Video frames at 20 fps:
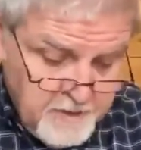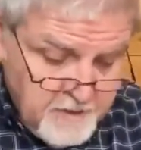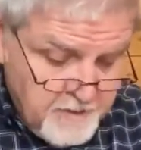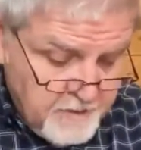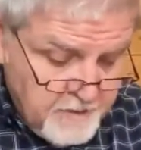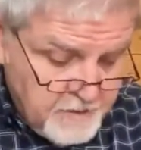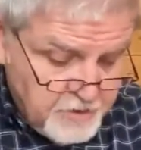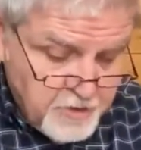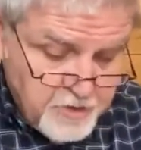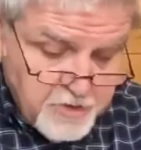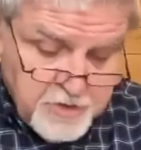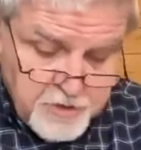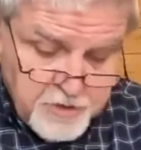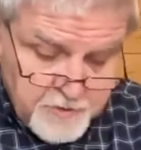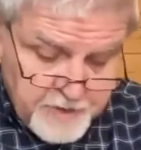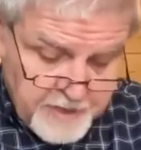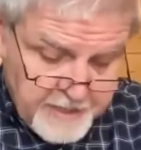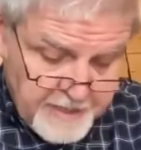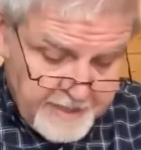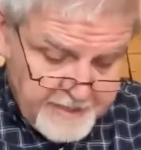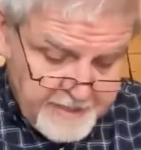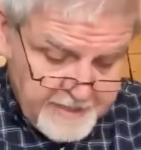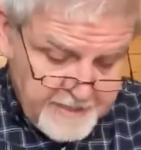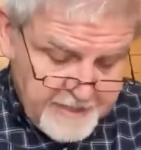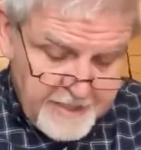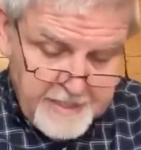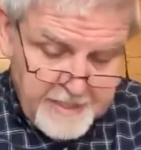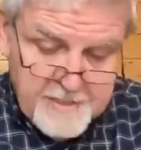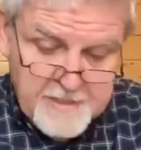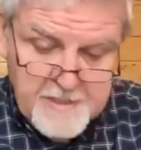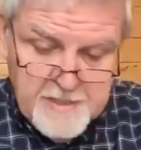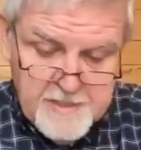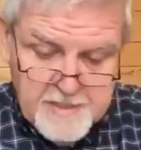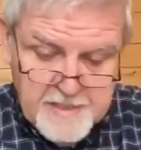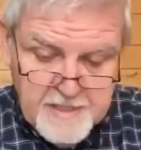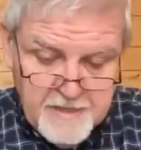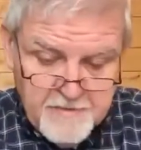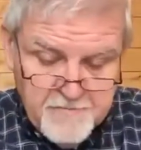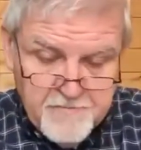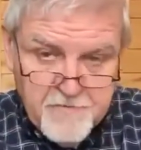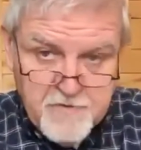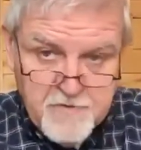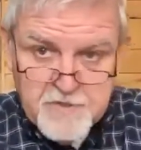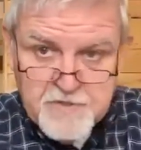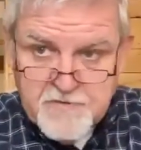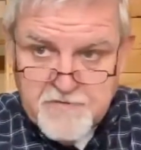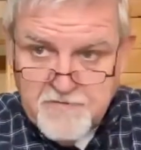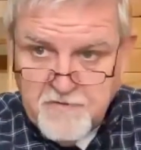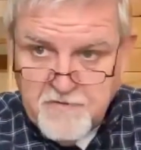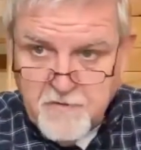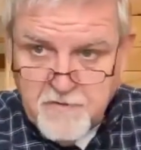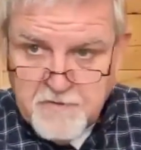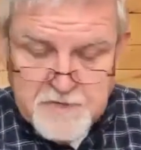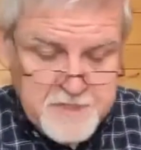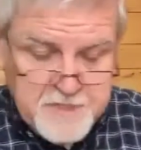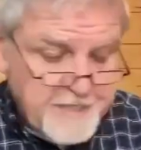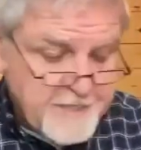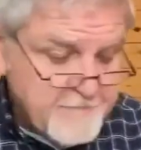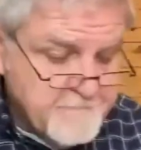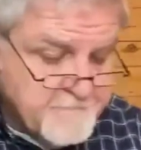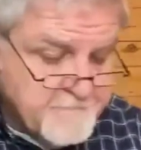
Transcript: Joshua 19 and verse 40,